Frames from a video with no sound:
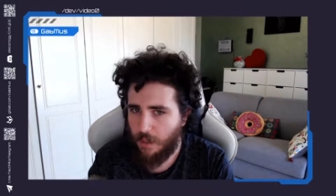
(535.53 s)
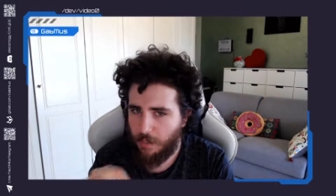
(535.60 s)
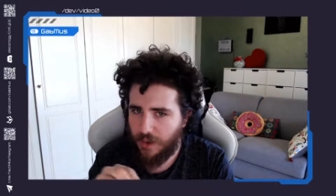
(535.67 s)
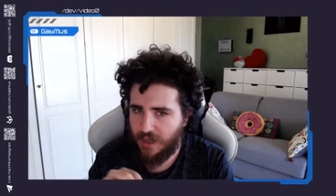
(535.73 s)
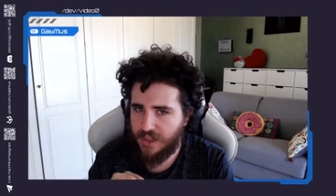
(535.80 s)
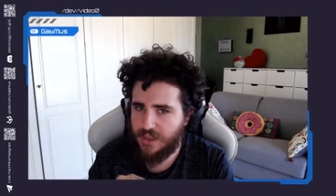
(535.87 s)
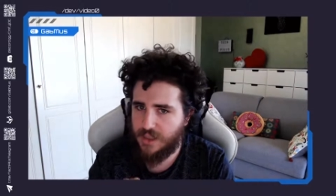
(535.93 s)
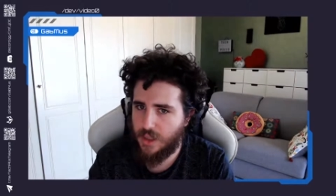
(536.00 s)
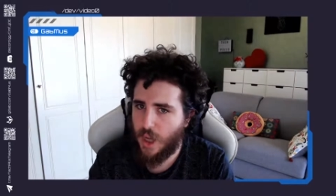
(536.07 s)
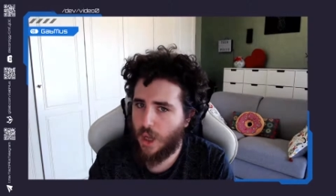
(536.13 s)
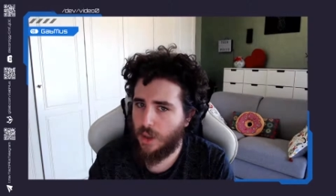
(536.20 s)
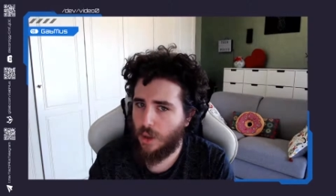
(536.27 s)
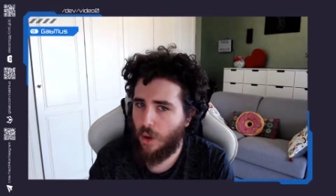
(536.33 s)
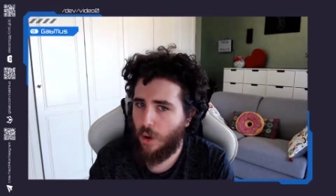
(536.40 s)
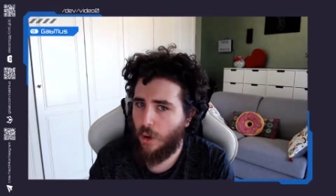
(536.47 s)
but it's
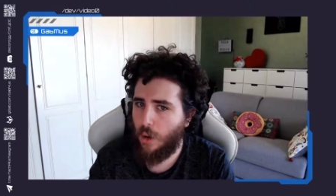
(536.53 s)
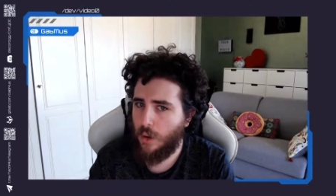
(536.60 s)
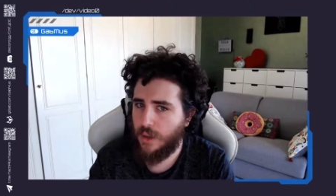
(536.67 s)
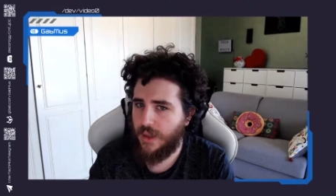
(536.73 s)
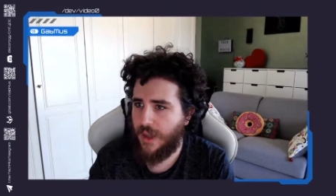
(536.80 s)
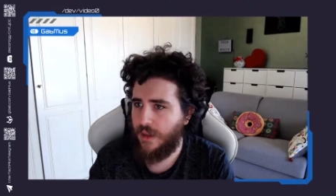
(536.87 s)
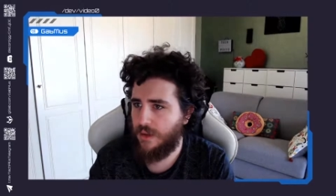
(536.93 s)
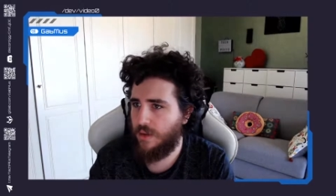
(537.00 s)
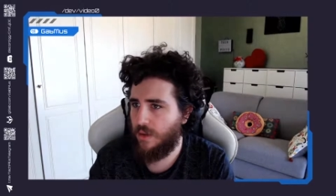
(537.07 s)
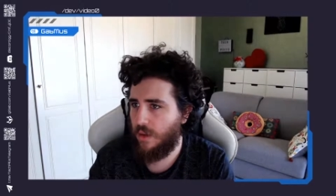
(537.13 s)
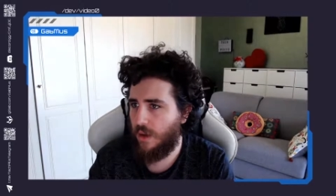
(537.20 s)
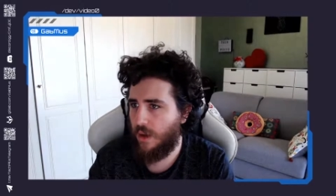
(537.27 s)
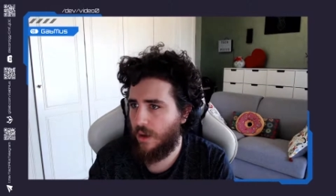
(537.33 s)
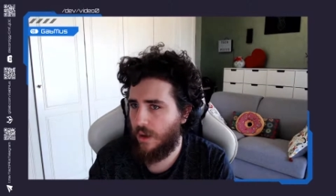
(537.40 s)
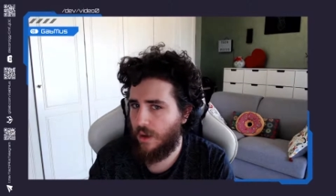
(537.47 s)
not all that
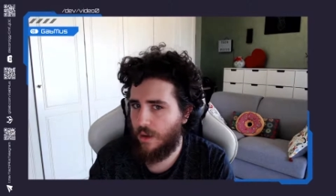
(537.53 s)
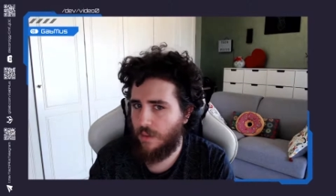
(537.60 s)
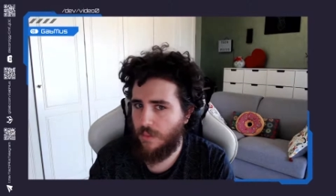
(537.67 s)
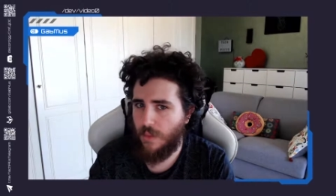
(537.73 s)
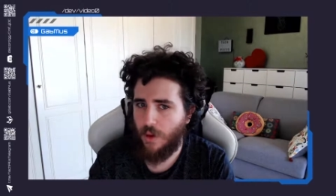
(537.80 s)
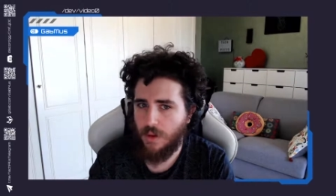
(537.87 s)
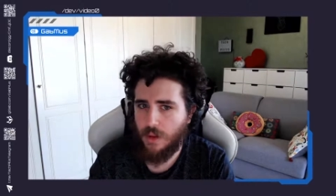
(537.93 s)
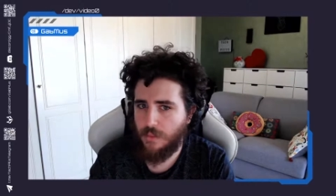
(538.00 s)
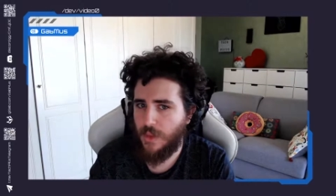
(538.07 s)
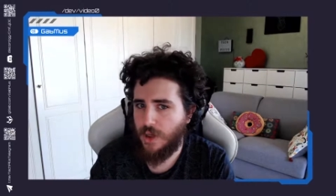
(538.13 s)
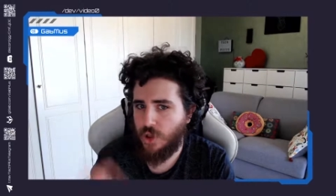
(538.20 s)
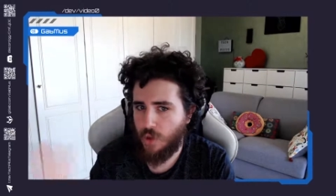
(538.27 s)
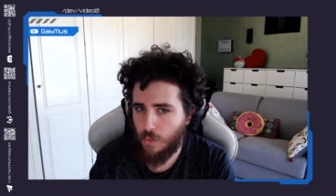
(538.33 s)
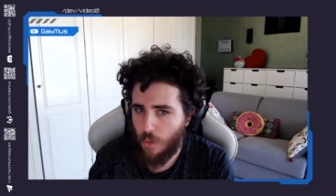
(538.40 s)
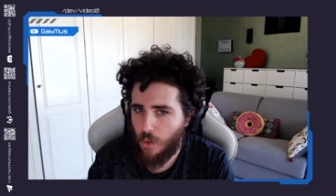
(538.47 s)

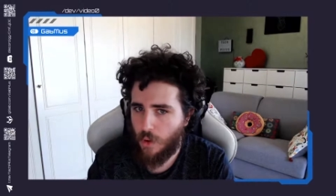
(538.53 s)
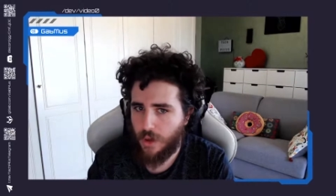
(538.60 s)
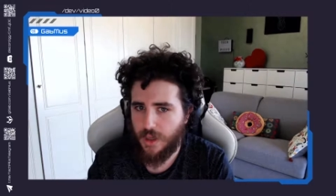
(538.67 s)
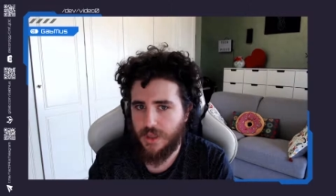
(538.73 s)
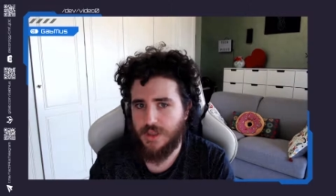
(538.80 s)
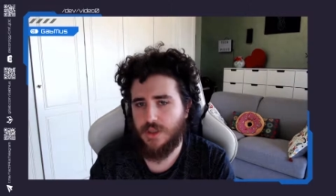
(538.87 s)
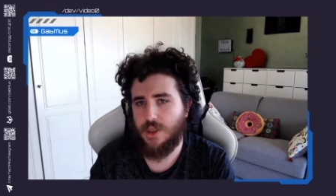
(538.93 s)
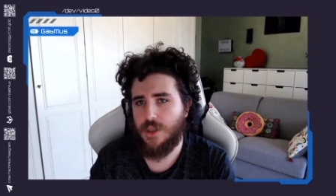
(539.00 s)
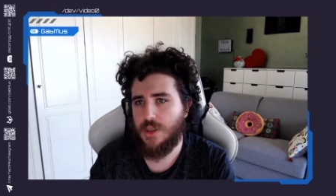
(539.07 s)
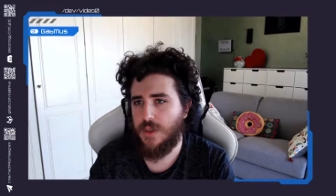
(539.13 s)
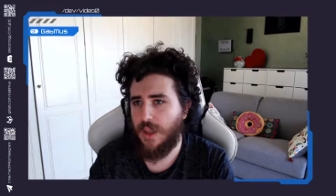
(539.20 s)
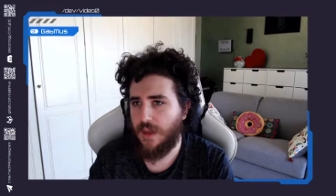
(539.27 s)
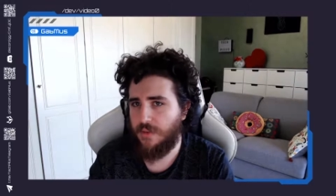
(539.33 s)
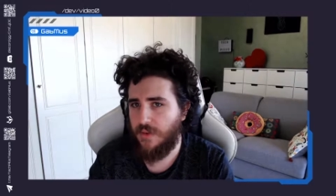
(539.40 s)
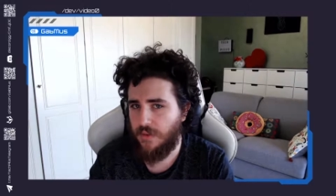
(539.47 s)
much more. It's just
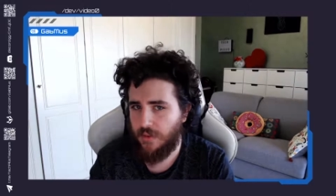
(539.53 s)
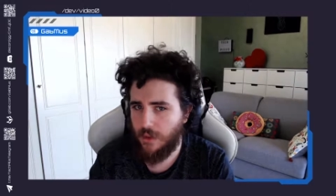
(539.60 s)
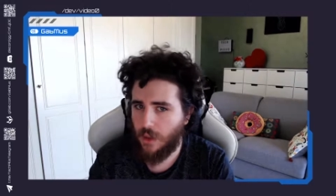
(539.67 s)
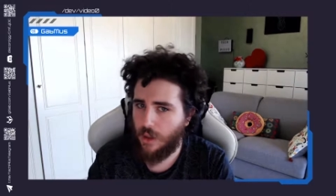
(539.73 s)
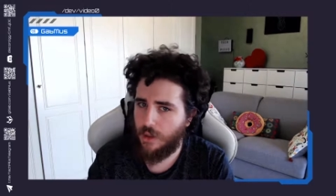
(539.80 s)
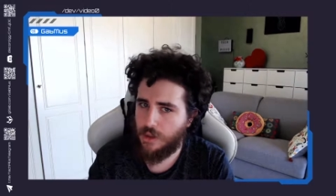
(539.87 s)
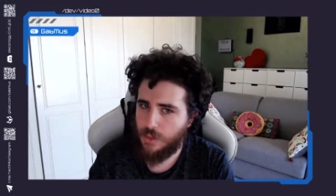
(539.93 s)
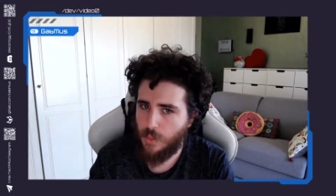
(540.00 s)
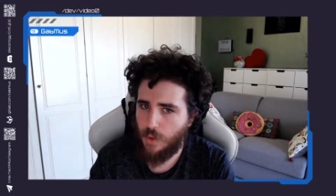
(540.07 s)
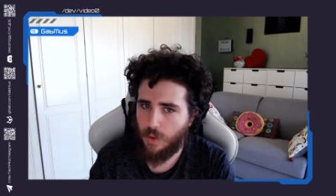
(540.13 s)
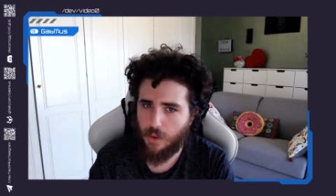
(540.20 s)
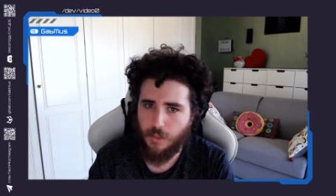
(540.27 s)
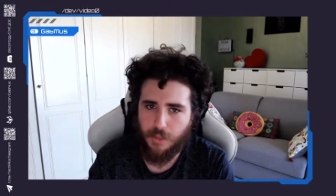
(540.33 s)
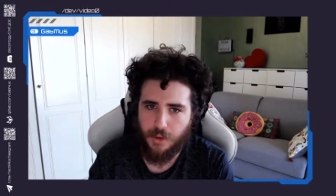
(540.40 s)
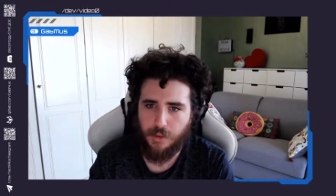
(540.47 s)
like $50 more
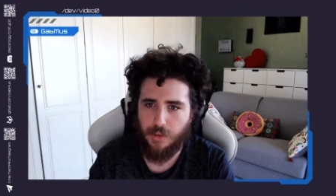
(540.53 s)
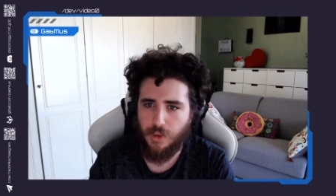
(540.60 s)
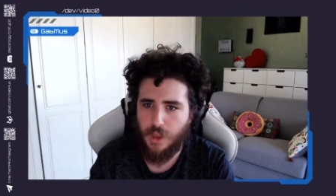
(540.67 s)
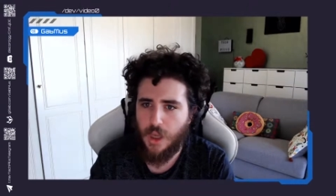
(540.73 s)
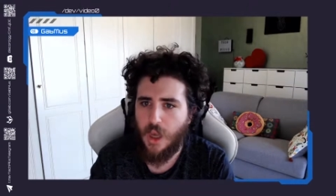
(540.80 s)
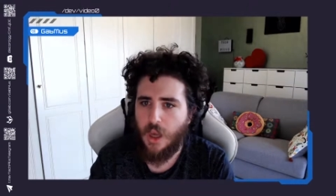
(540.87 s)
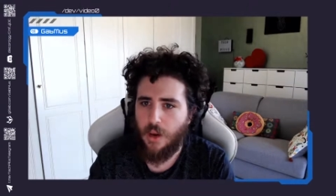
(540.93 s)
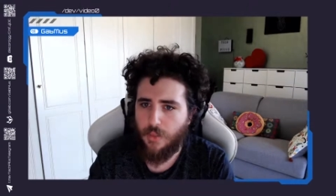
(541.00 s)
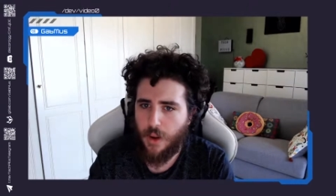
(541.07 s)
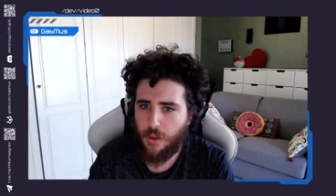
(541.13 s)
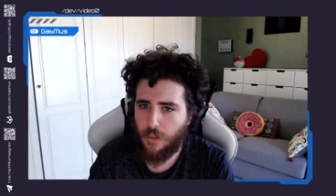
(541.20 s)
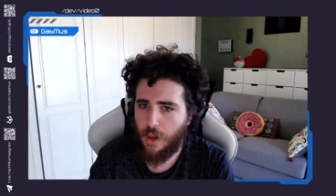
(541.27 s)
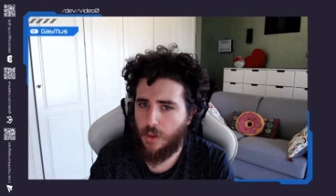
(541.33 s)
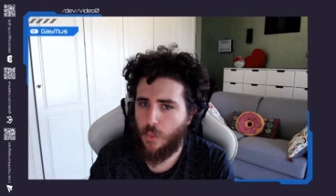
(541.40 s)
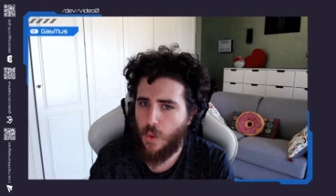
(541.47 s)
compared to the
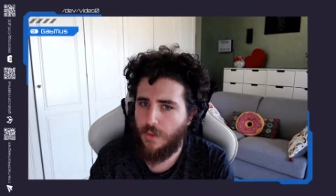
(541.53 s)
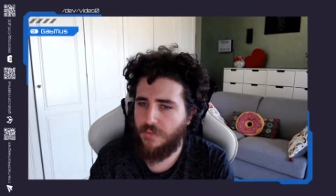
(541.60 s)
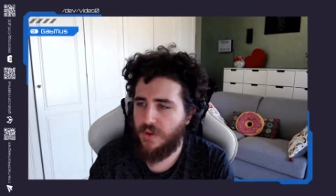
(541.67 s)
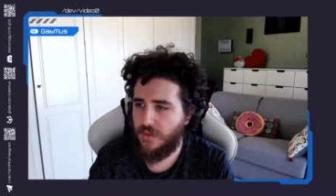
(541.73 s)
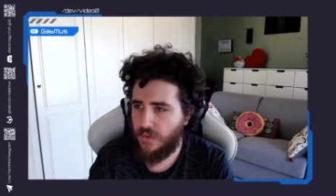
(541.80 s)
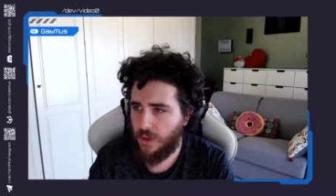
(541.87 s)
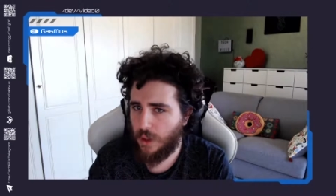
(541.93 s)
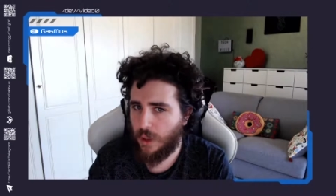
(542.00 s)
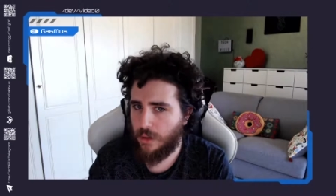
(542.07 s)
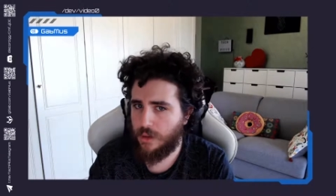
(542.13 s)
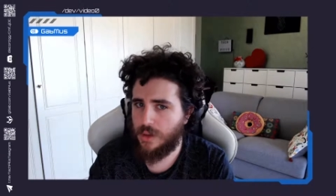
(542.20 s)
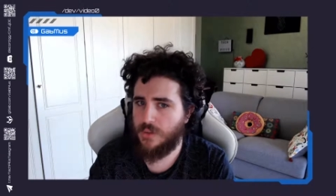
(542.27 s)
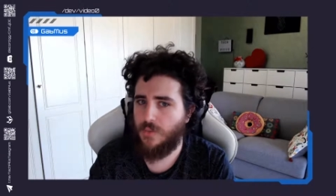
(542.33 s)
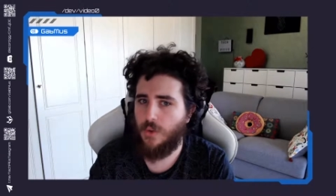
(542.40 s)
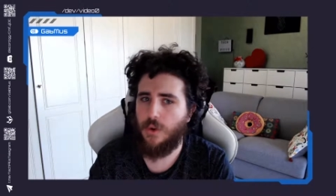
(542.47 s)
regular
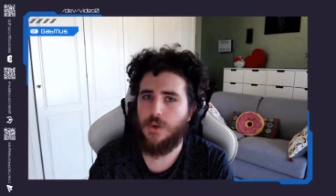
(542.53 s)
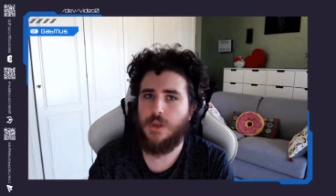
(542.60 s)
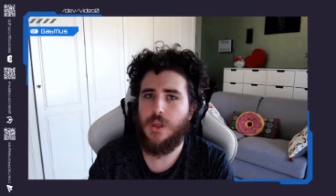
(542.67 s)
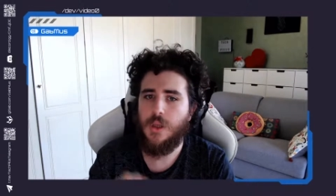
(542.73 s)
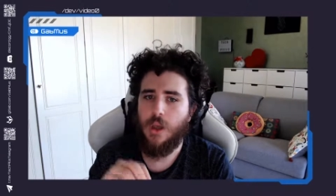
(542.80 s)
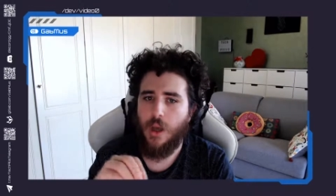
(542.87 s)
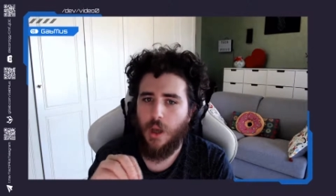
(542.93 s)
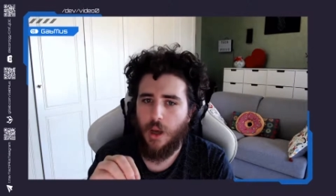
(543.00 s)
$150 for the